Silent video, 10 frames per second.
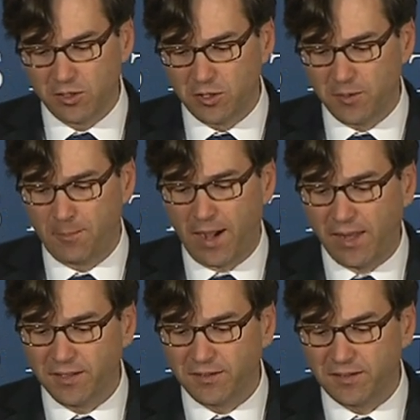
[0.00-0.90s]
good
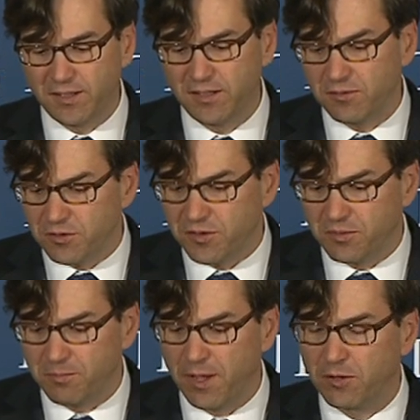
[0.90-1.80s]
policy, which
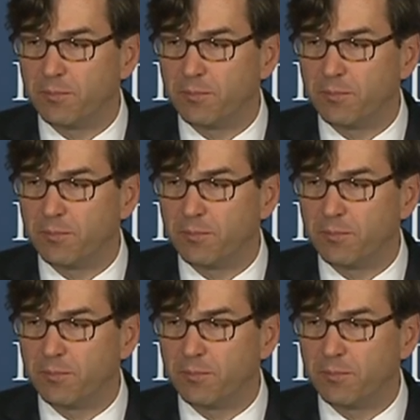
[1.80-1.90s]
is better